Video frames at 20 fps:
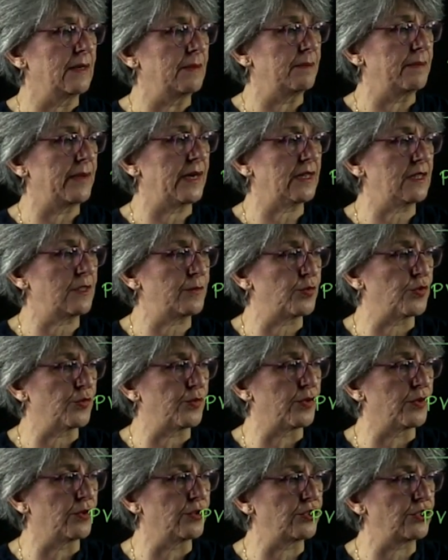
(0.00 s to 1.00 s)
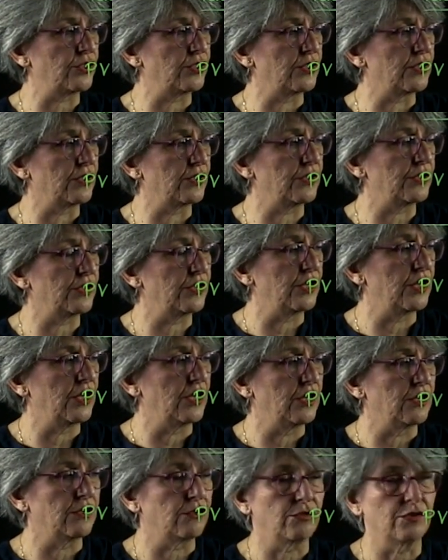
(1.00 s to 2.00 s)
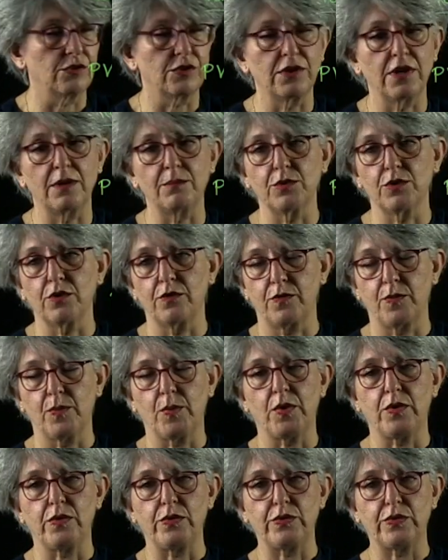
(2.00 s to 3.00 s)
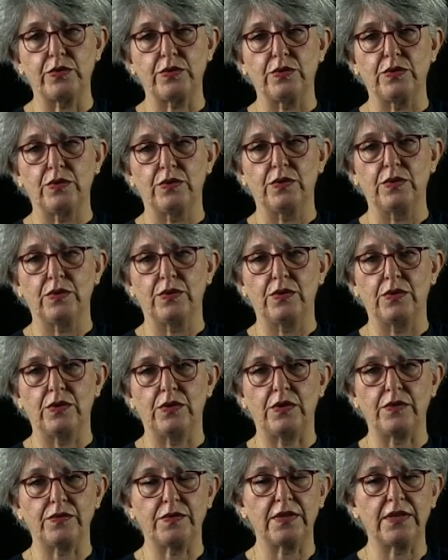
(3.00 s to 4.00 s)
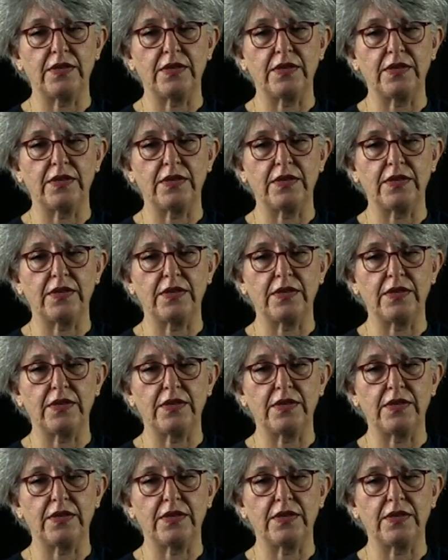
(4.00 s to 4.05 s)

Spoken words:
but is proportional to the number of moles of the